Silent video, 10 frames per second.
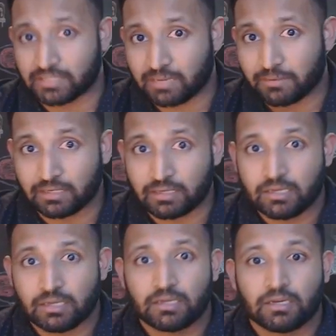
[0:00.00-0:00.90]
mean.
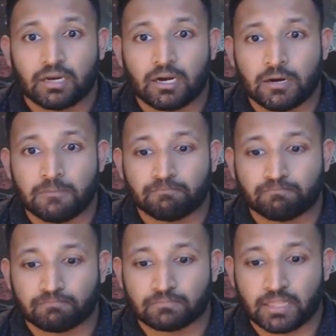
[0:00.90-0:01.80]

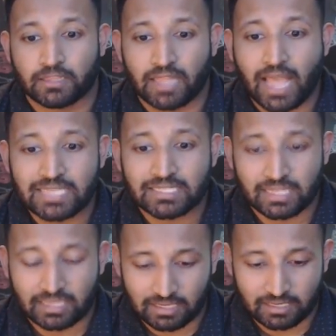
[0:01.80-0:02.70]
And the last
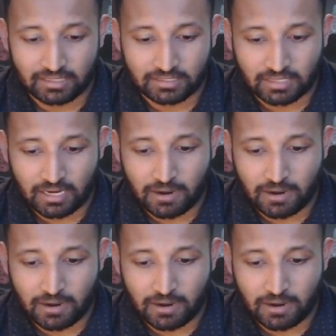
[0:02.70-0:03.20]
thing is